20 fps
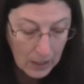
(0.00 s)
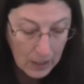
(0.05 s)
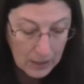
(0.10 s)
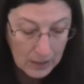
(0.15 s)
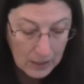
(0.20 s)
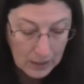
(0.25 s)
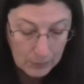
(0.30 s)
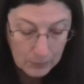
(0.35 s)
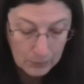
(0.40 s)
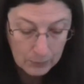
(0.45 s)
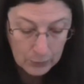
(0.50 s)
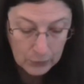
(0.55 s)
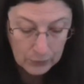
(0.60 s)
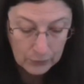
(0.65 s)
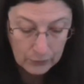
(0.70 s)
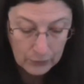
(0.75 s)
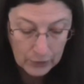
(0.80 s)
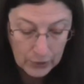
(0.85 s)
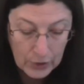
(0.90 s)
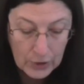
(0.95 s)
and I
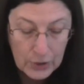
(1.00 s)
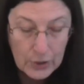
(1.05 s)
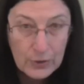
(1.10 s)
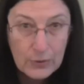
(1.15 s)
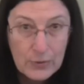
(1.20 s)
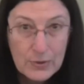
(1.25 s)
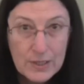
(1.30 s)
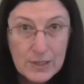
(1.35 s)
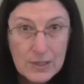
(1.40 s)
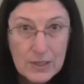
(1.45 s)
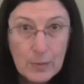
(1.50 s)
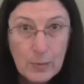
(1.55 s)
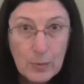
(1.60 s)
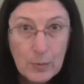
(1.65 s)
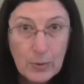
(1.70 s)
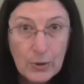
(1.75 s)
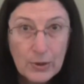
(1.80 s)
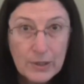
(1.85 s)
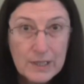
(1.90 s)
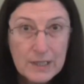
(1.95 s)
prefer using
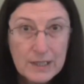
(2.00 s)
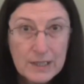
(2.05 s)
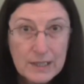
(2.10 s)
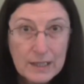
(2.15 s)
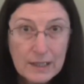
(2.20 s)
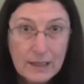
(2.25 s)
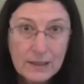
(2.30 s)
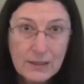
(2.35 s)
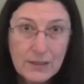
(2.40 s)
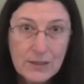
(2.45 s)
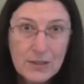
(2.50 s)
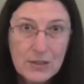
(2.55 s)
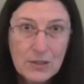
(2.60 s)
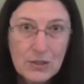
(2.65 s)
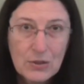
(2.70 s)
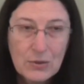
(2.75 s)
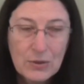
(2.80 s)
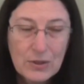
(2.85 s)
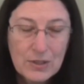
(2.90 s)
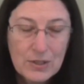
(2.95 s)
double pointed needles
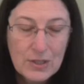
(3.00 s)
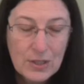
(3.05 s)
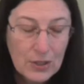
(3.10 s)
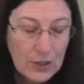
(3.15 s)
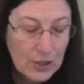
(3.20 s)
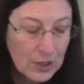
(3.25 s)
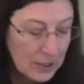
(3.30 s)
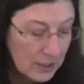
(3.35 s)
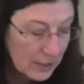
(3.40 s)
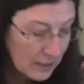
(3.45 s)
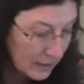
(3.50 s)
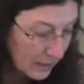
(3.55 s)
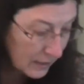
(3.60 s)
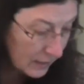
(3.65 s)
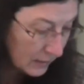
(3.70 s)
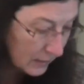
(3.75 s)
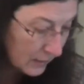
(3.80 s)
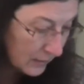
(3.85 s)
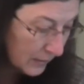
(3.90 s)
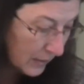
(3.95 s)
to a circular
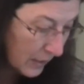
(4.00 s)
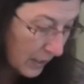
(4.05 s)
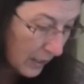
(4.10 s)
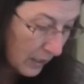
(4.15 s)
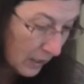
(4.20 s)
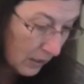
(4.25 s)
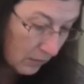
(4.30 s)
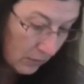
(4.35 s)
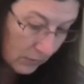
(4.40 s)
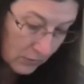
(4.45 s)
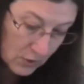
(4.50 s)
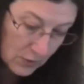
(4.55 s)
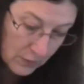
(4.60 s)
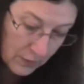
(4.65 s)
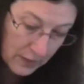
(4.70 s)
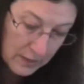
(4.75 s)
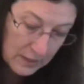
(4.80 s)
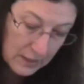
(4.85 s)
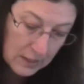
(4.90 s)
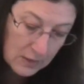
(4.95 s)
needle. I just
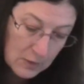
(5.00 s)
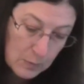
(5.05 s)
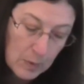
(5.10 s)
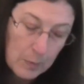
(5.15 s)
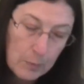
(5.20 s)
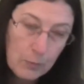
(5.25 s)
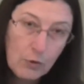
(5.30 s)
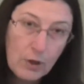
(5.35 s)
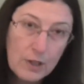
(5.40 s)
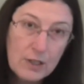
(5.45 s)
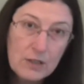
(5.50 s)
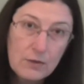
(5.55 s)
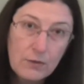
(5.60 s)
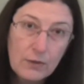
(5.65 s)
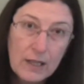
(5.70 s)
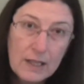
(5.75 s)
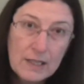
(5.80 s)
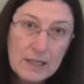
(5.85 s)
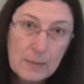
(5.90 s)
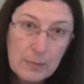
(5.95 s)
find it gives me greater
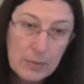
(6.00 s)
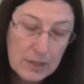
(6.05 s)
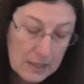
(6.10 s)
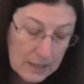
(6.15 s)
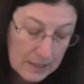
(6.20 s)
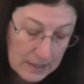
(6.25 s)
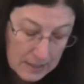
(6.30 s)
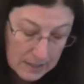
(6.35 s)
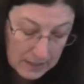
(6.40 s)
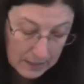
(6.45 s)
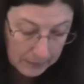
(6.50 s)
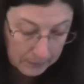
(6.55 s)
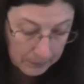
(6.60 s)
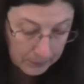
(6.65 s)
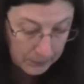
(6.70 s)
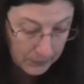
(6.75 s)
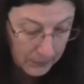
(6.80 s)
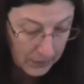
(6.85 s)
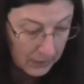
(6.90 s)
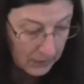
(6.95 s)
flexibility,
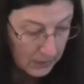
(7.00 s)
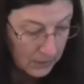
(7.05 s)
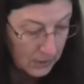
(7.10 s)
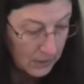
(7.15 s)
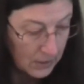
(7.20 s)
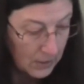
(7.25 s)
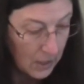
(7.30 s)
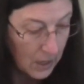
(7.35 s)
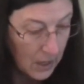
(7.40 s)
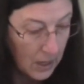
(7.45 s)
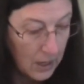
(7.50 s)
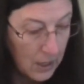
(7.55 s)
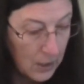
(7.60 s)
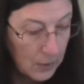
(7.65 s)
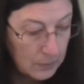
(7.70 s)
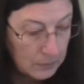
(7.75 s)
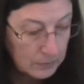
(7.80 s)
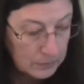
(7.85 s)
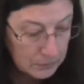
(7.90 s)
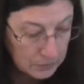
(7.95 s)

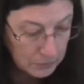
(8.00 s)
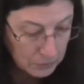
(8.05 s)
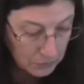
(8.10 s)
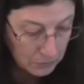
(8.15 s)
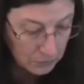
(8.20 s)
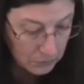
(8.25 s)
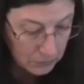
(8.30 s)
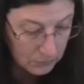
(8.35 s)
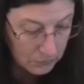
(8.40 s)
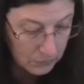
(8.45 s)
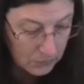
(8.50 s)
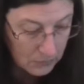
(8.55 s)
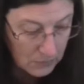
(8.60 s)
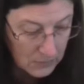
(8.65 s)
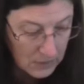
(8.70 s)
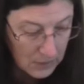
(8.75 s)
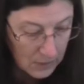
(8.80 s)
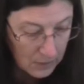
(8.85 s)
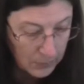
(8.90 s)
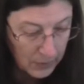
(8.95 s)
but
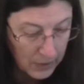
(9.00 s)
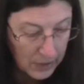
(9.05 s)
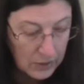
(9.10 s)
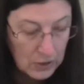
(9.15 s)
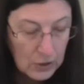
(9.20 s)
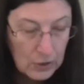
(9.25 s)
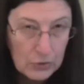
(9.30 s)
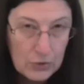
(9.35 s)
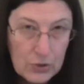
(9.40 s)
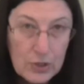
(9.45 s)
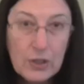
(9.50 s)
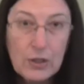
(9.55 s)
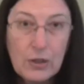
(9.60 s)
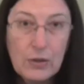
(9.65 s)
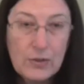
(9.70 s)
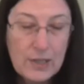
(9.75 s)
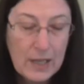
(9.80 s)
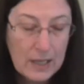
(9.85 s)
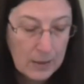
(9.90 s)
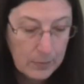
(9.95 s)
I usually
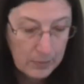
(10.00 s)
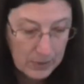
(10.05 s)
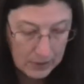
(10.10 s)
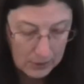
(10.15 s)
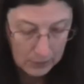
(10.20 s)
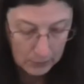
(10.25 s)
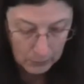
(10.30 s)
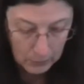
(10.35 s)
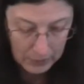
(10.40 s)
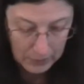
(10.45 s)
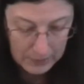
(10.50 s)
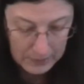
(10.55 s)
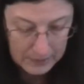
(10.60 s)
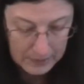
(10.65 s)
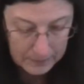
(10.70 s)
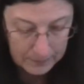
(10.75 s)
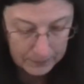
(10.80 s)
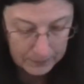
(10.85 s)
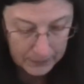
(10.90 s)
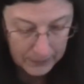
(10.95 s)
use aluminium
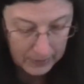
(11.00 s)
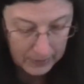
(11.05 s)
ones